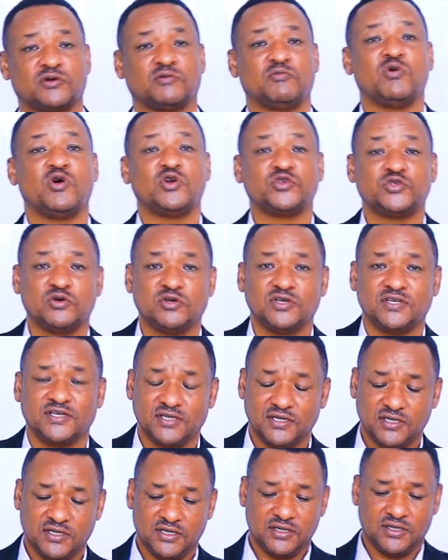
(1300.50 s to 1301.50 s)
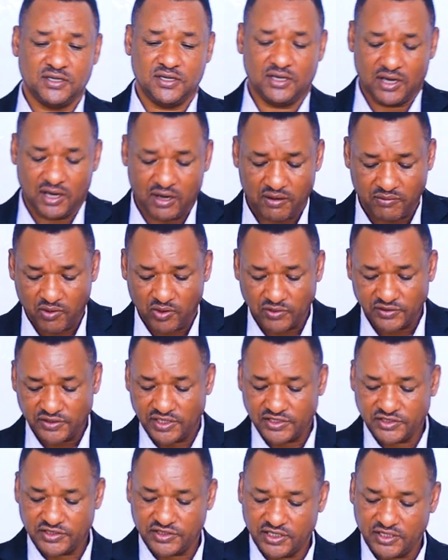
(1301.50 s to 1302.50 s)
module about
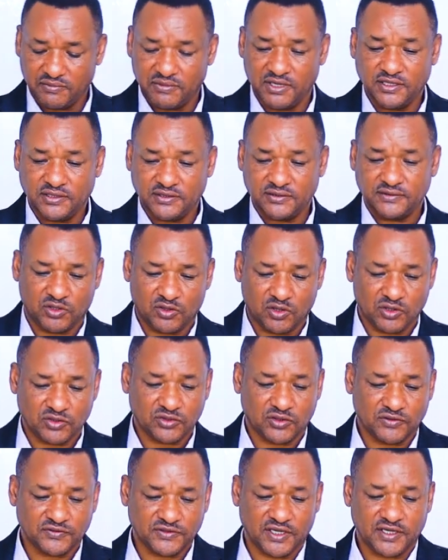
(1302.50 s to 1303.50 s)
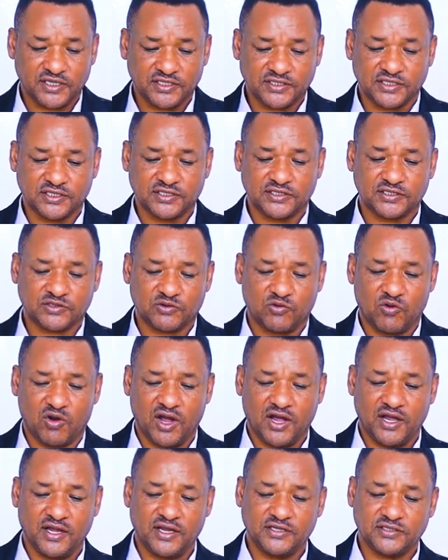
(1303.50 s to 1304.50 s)
the stigma because of the reasons
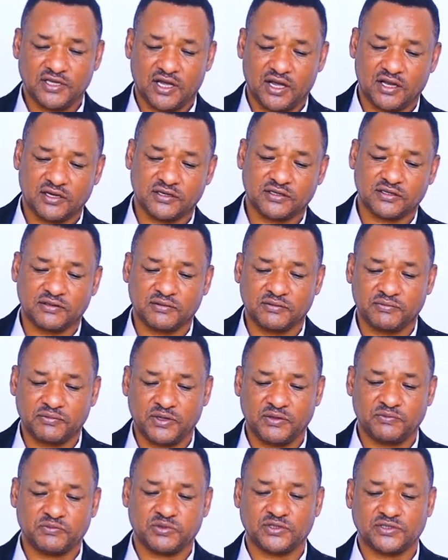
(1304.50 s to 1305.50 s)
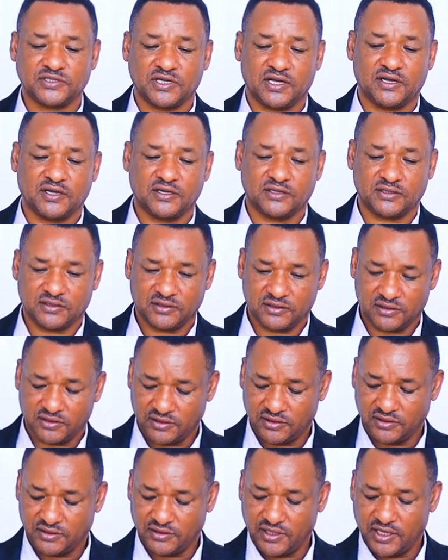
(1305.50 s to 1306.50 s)
why the peoples are
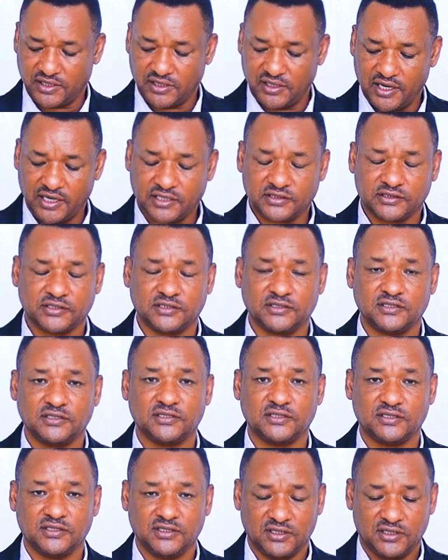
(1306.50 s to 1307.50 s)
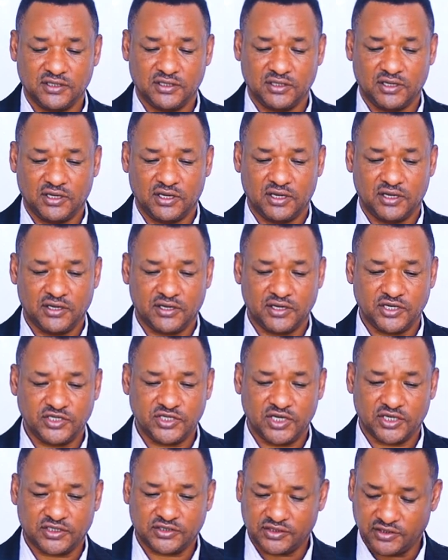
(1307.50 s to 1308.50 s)
neglected,
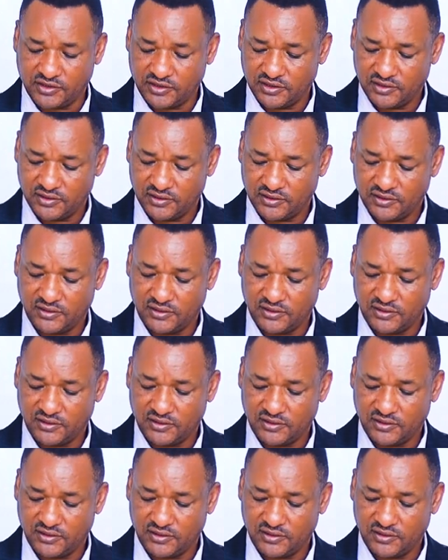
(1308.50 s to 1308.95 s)
rejected,